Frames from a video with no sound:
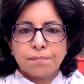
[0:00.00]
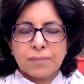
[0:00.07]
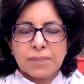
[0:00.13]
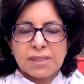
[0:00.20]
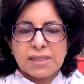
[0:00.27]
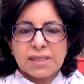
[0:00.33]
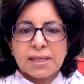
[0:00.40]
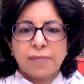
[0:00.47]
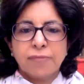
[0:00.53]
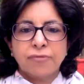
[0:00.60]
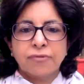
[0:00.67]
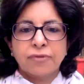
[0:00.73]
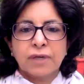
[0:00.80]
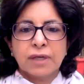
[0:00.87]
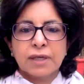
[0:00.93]

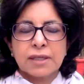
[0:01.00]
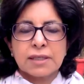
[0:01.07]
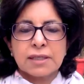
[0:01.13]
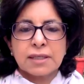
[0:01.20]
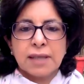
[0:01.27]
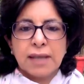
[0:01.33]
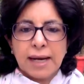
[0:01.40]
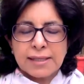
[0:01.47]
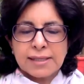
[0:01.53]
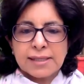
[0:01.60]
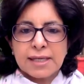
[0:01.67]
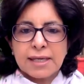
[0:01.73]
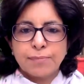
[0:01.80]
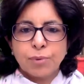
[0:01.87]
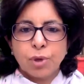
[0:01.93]
discomfort at
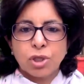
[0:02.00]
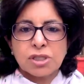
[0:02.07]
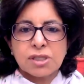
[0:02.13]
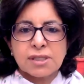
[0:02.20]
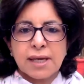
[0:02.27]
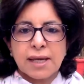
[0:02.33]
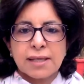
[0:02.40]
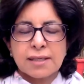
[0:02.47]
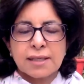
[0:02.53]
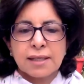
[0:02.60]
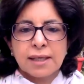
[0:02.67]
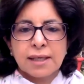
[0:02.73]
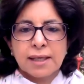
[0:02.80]
sleep onset,